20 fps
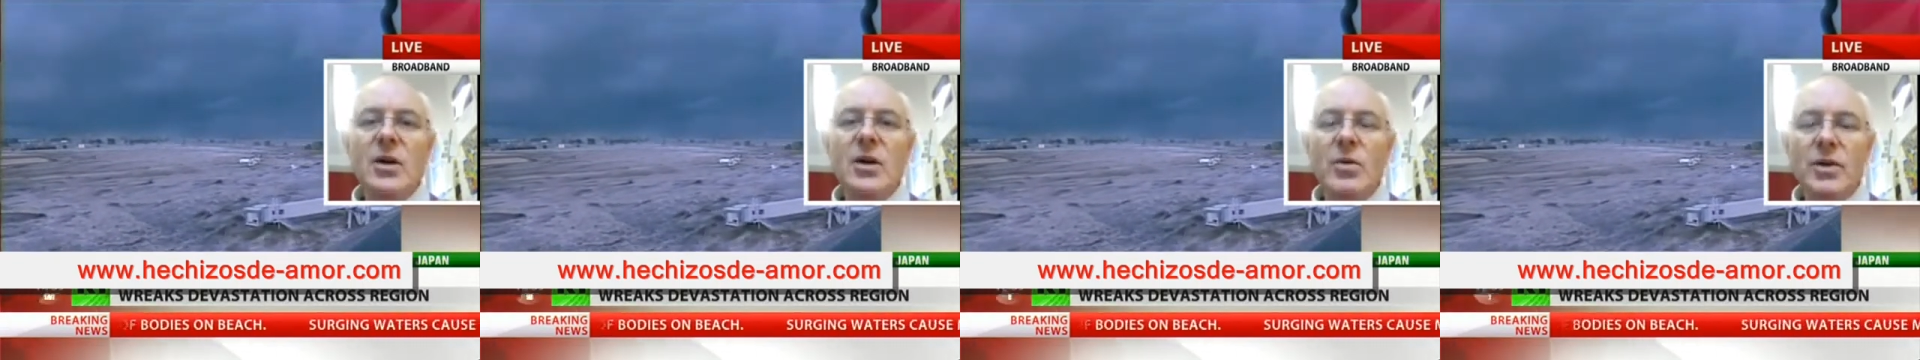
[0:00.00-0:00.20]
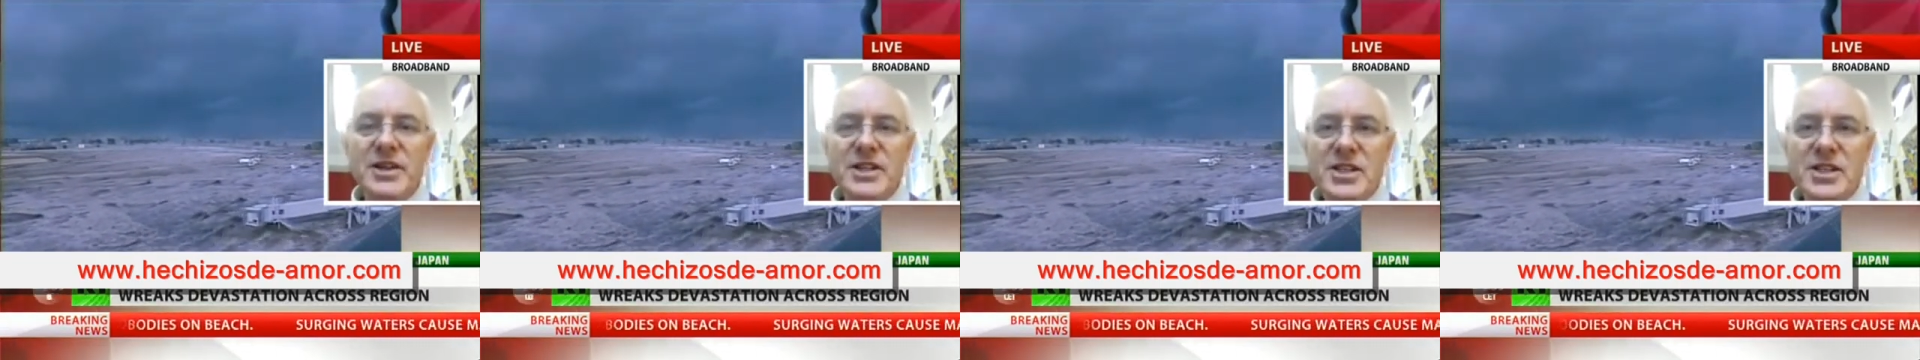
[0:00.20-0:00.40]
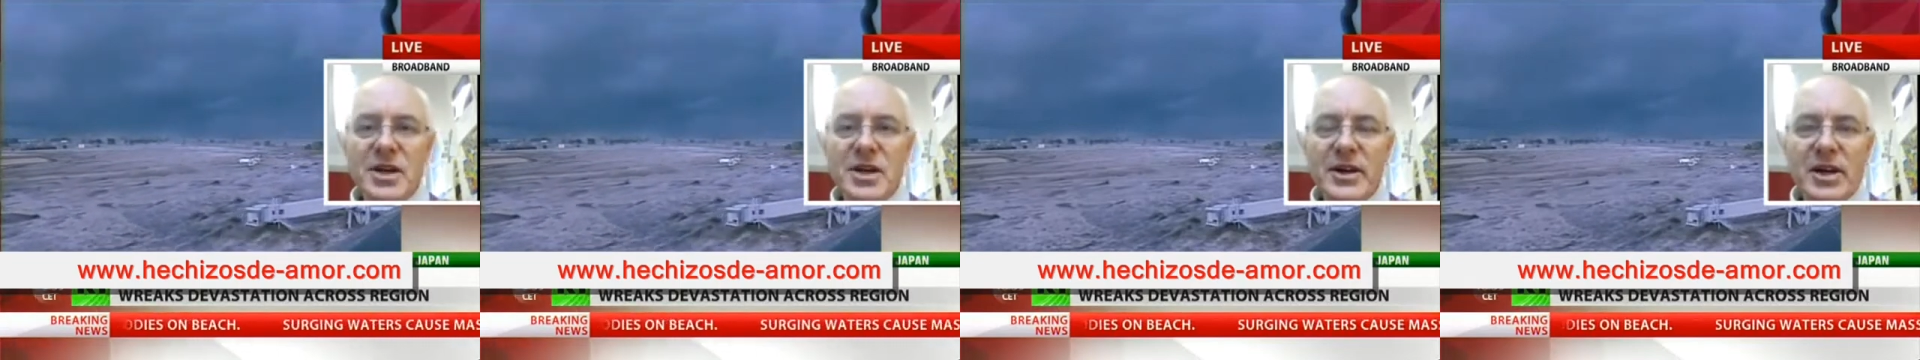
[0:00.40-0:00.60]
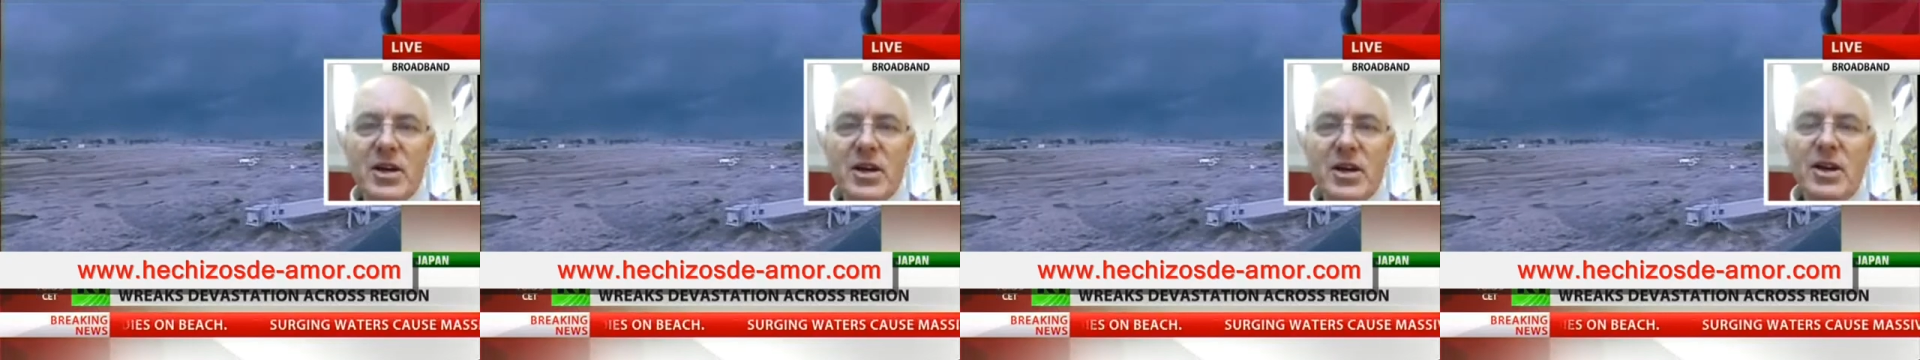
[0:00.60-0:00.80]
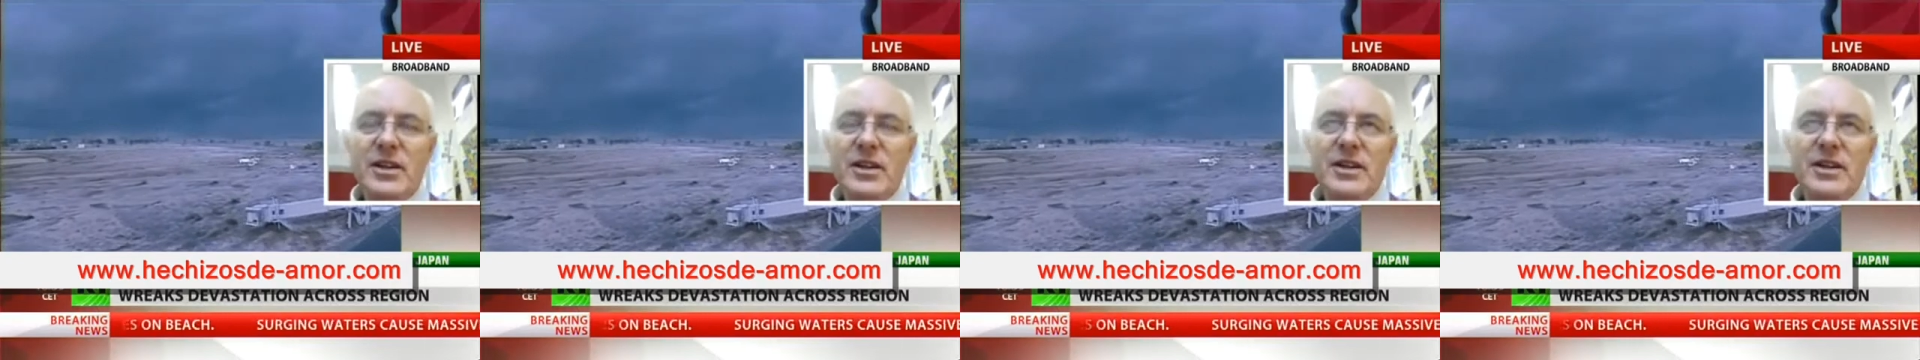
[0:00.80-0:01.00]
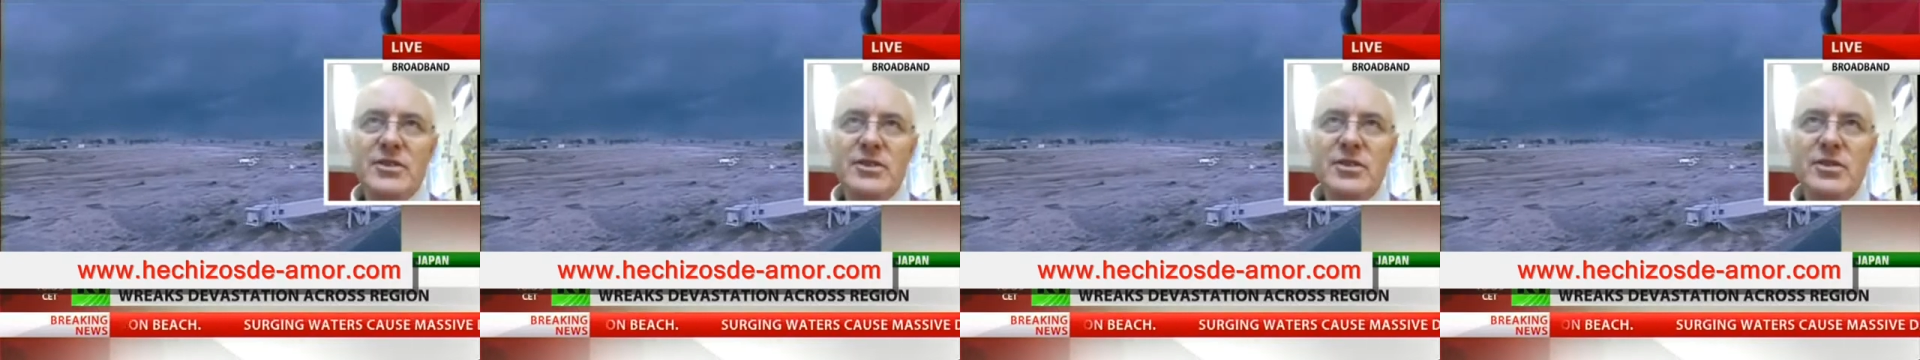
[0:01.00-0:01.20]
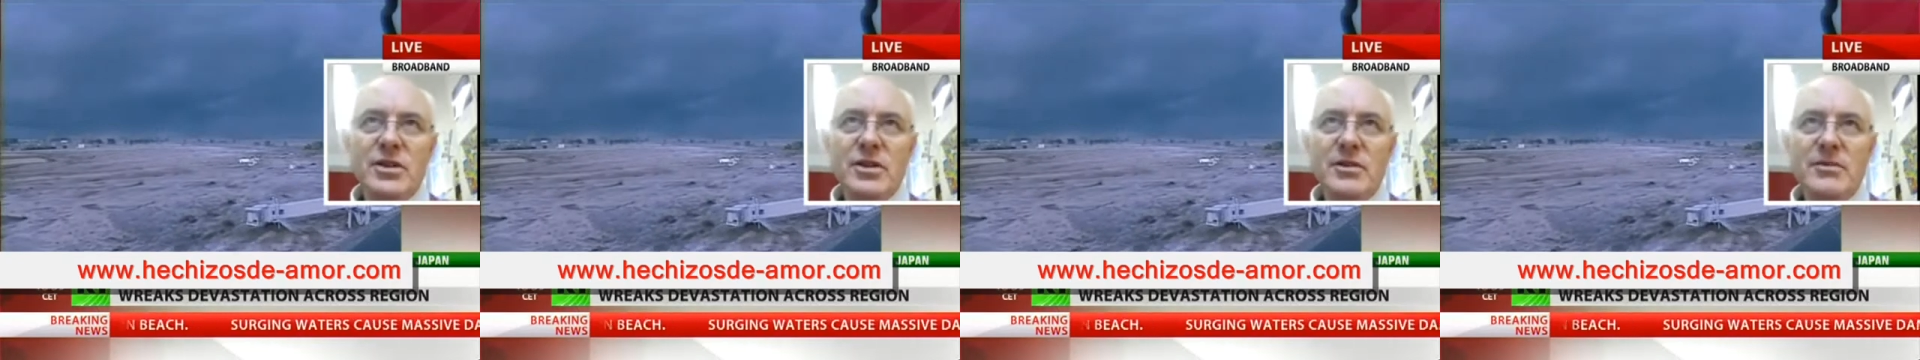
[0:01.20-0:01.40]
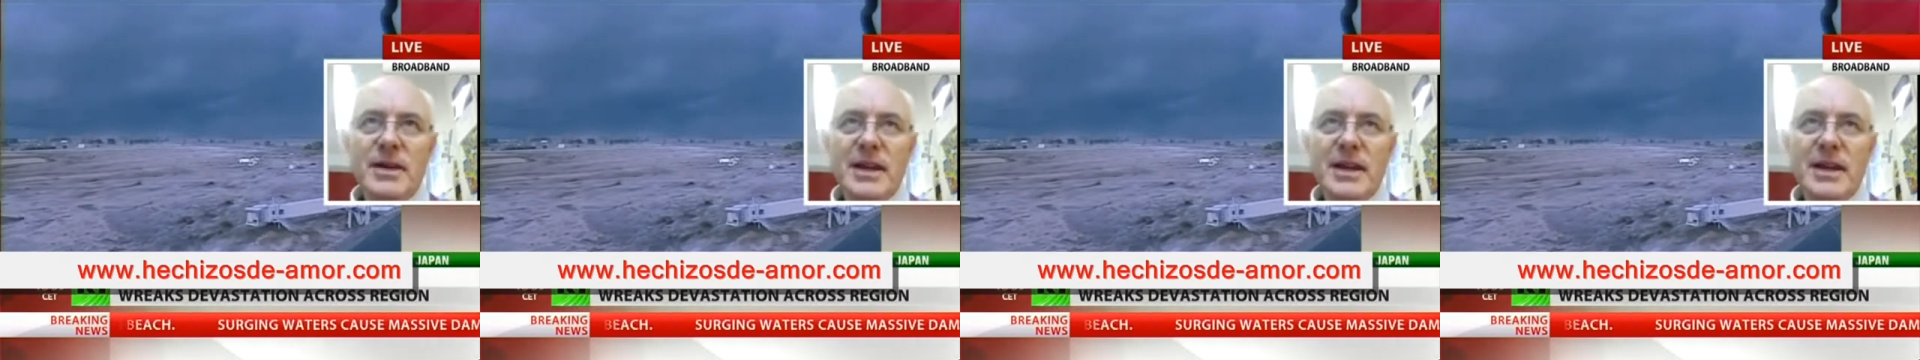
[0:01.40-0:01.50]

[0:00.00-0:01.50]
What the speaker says: what is going on, and you can